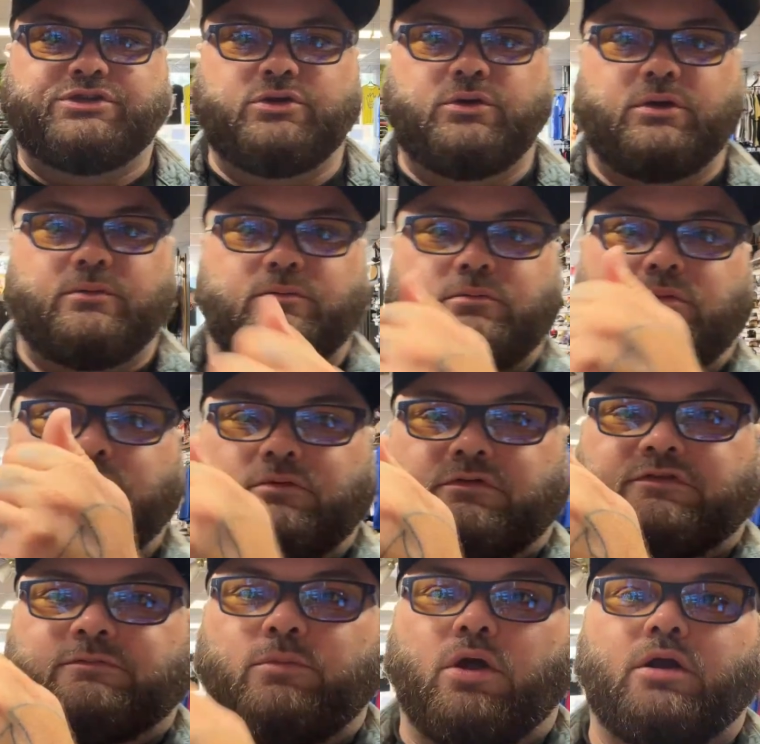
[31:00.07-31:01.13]
do it
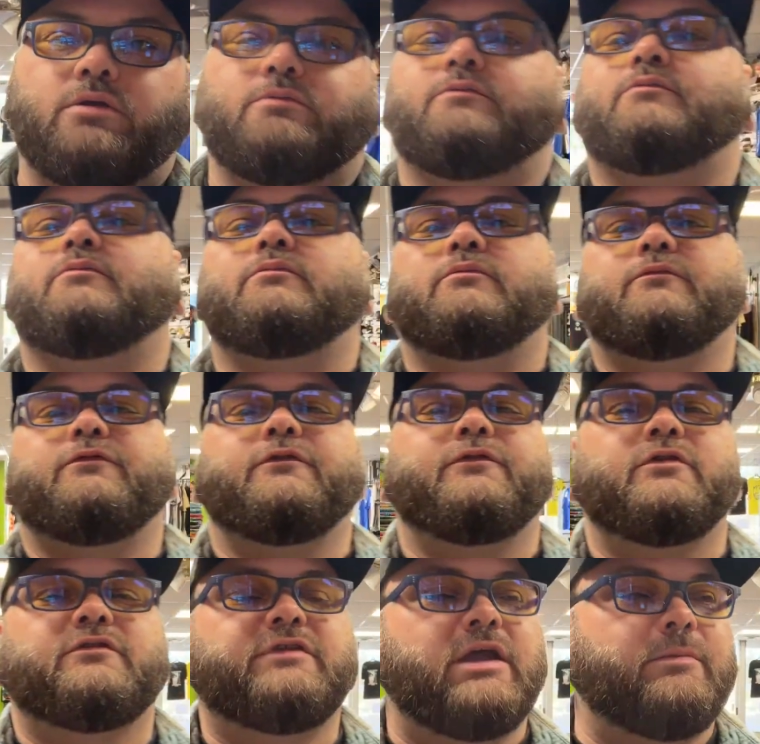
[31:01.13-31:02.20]
smart for
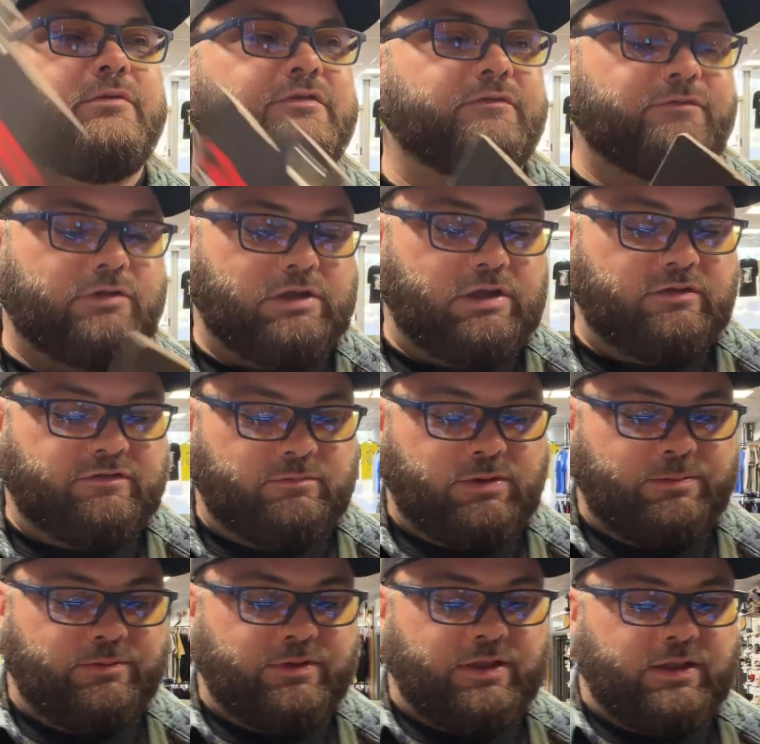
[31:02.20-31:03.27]
first timers and for kids and
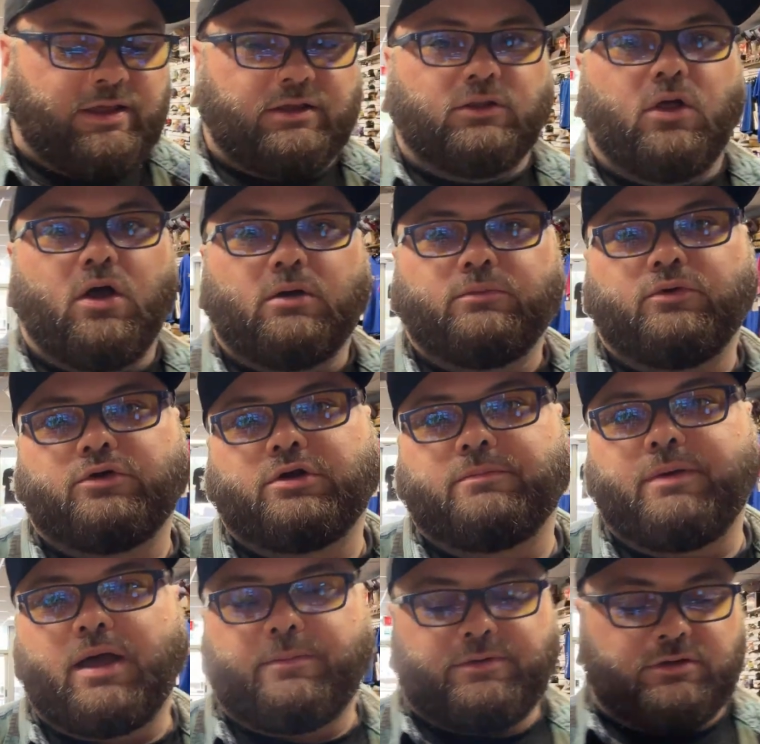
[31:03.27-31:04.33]
people that like longboard or
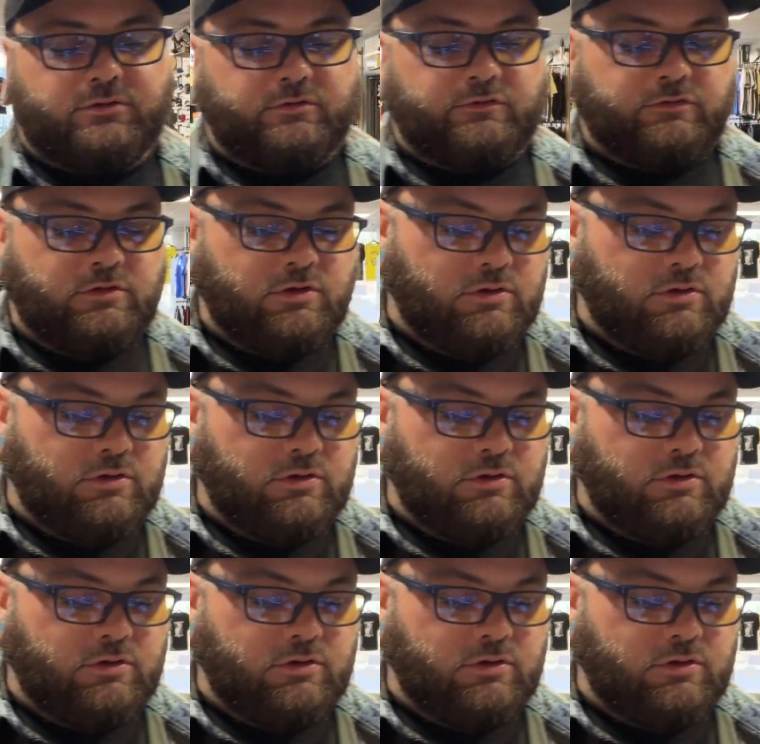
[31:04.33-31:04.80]
bomb hills.